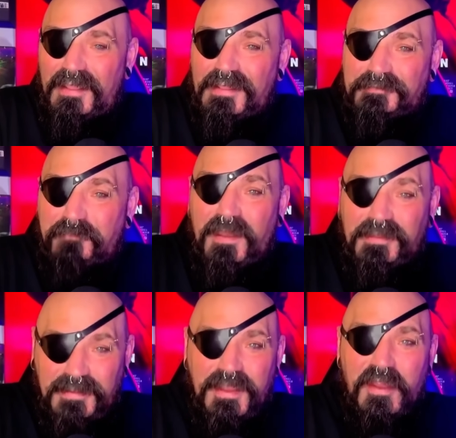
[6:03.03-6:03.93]
it's been
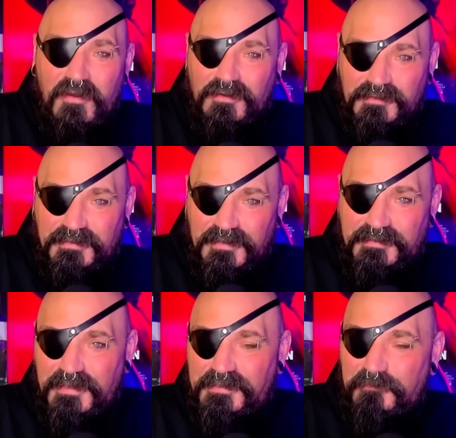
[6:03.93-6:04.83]
years
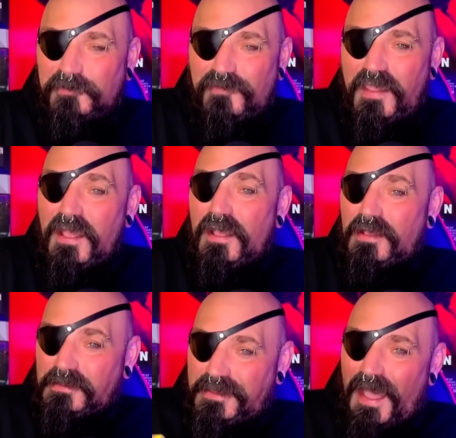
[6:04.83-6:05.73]
since a movie
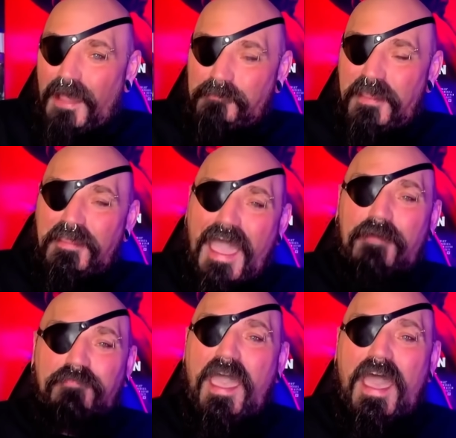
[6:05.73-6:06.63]
got me
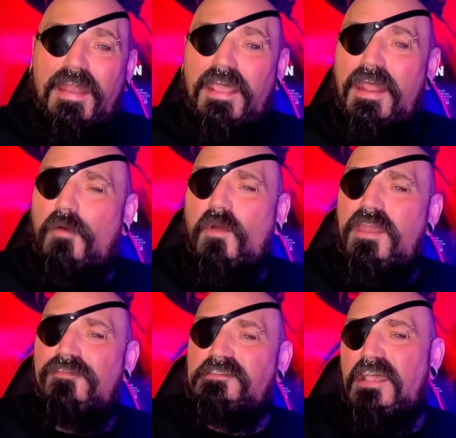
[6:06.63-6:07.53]
that bad. And I wouldn't
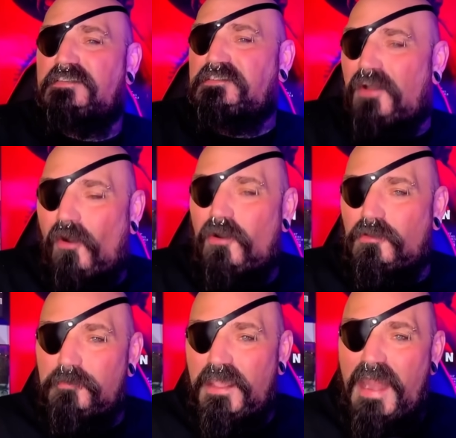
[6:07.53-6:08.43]
even say it
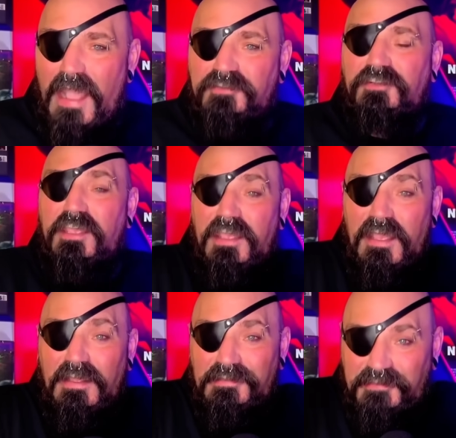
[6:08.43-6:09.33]
startled me. It actually
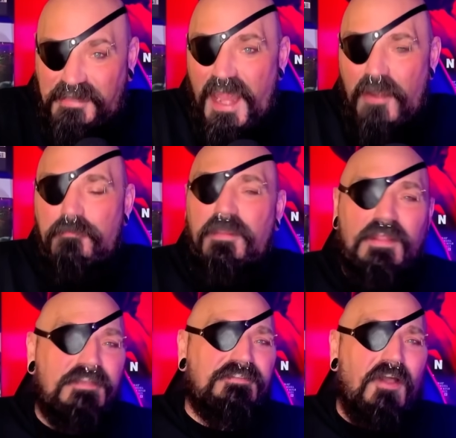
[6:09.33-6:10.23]
scared me.
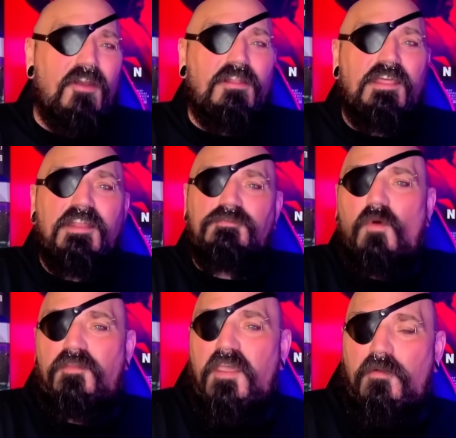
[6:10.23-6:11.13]
Like, startling is
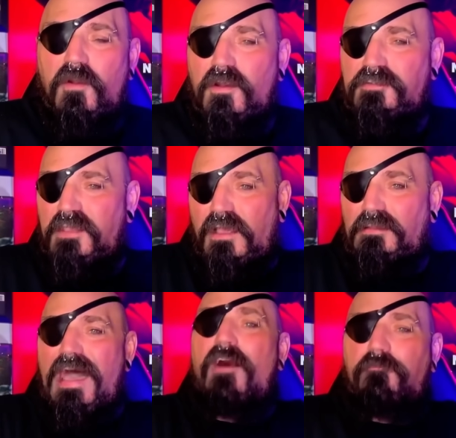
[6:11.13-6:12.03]
one thing where it's like a
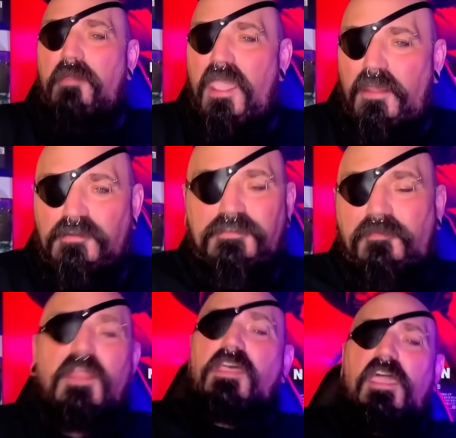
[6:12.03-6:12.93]
loud bang or
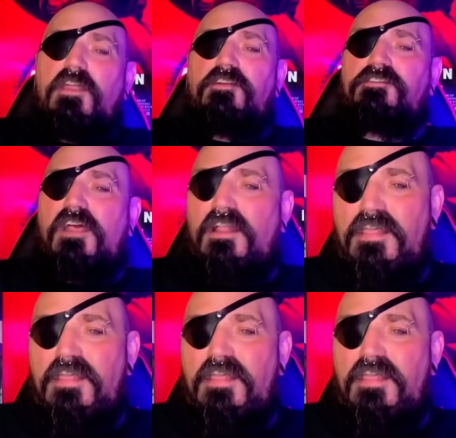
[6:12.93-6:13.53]
something and you're just kind of like